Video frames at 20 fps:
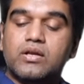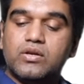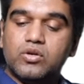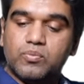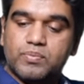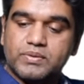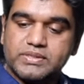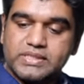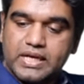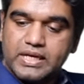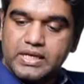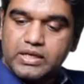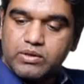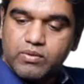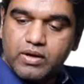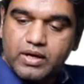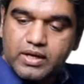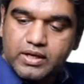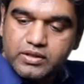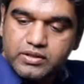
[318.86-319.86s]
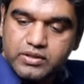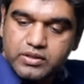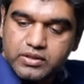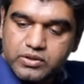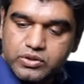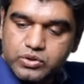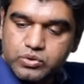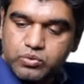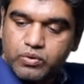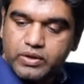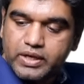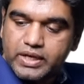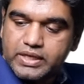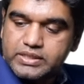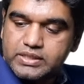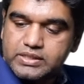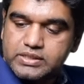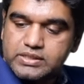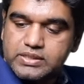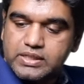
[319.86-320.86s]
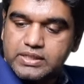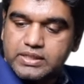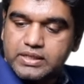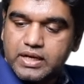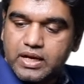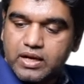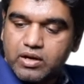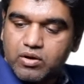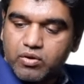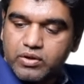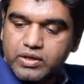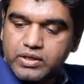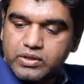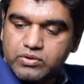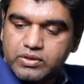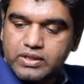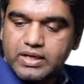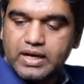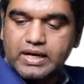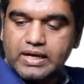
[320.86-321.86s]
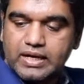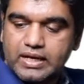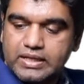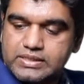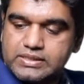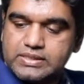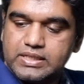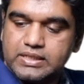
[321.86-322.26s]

Lupus anticoagulant, two occasions detected according to the guidelines.